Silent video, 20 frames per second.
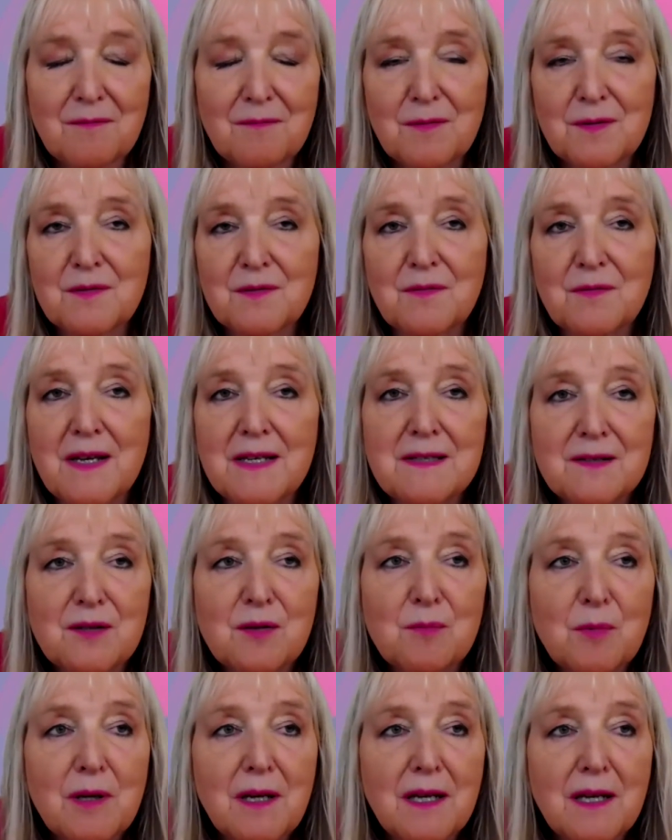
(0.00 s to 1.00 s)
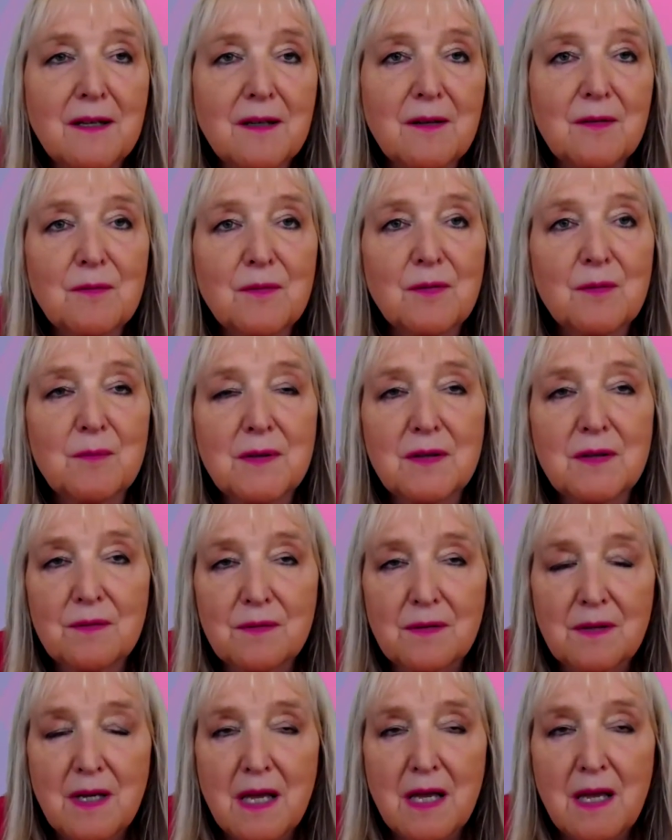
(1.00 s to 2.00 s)
was very stimulating for
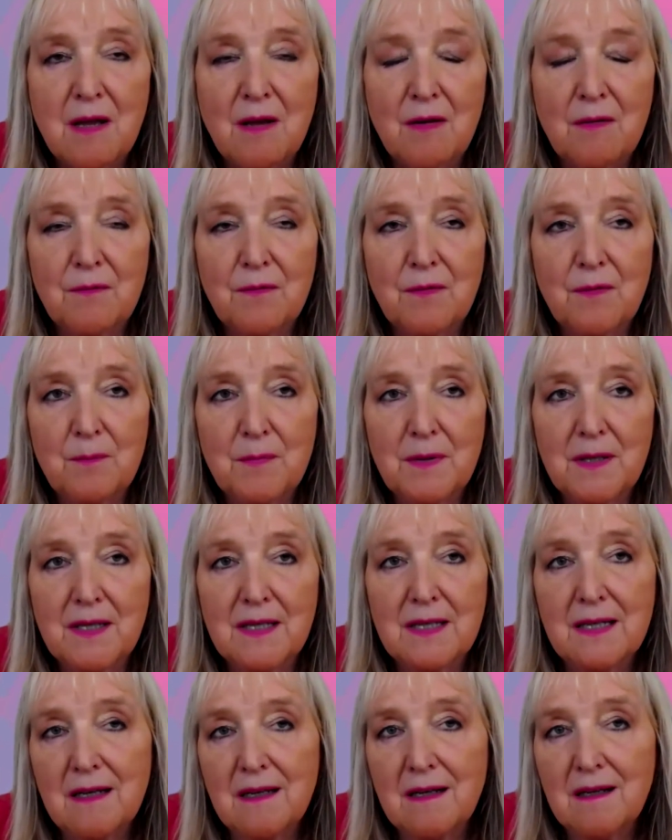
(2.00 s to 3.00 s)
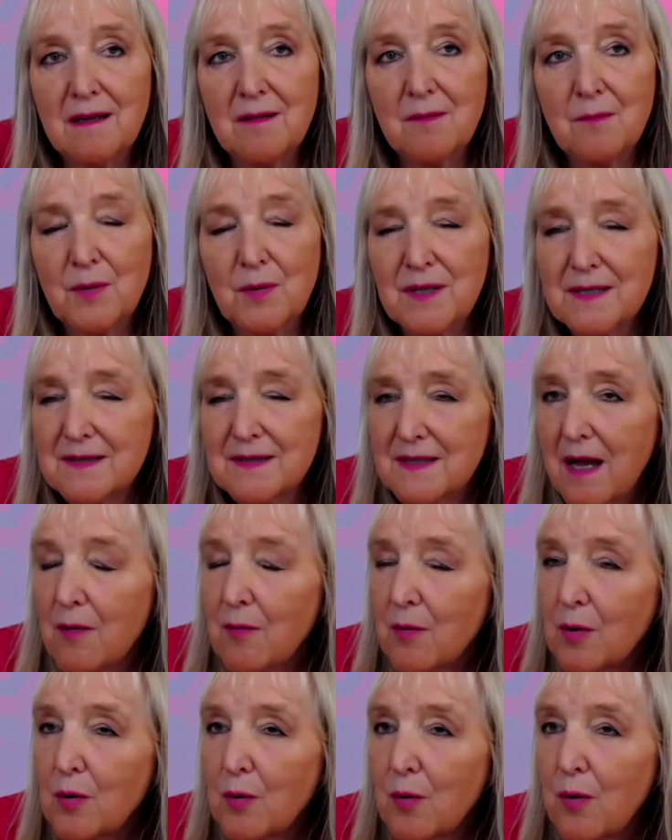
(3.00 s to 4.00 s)
me, what is
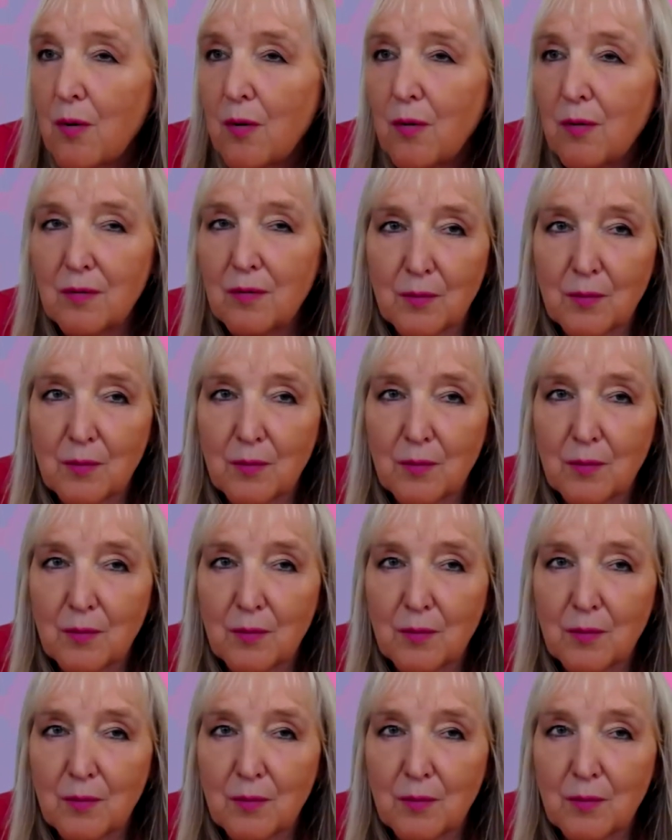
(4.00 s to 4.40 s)
our call?